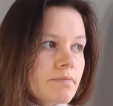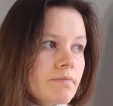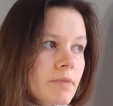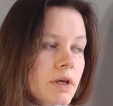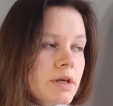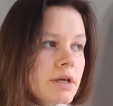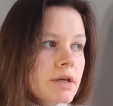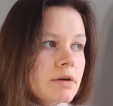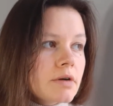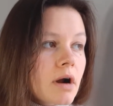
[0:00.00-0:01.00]
mm,
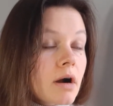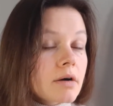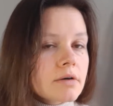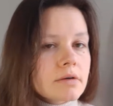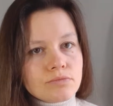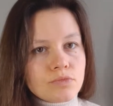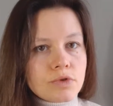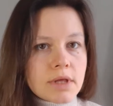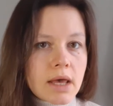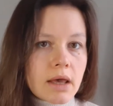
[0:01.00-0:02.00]
here are
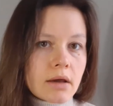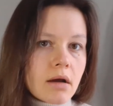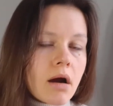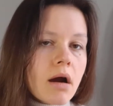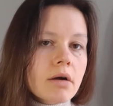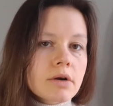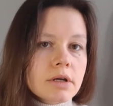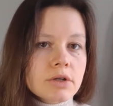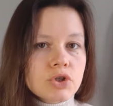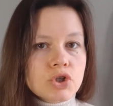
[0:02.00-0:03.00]
the
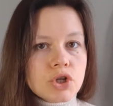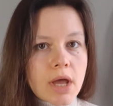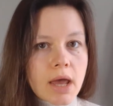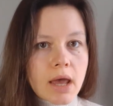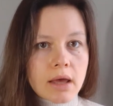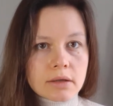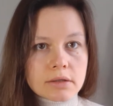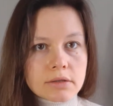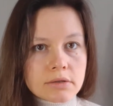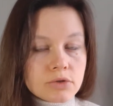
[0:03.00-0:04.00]
courage
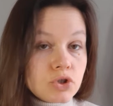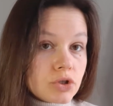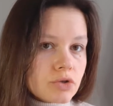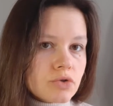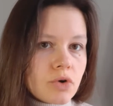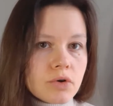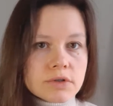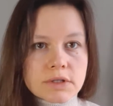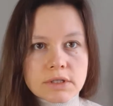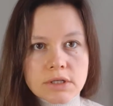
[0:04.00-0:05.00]
and
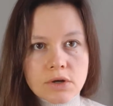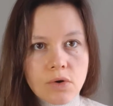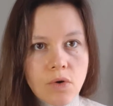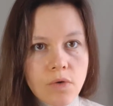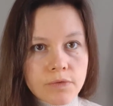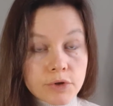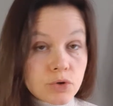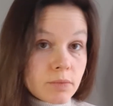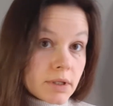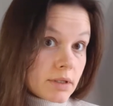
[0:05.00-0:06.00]
generosity of
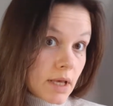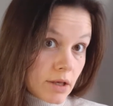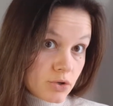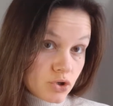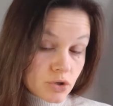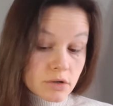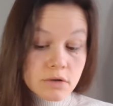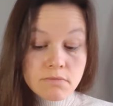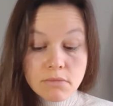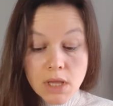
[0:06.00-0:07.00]
human
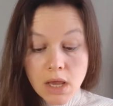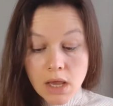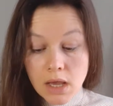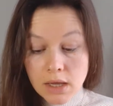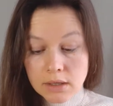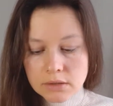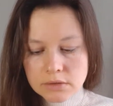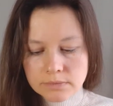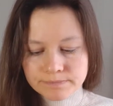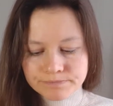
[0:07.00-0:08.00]
nature and
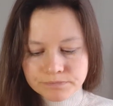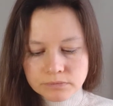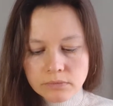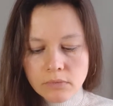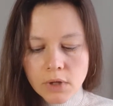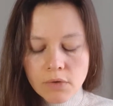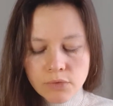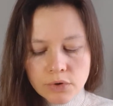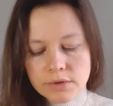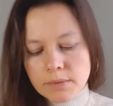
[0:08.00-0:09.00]
um,
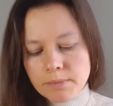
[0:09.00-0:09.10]
for the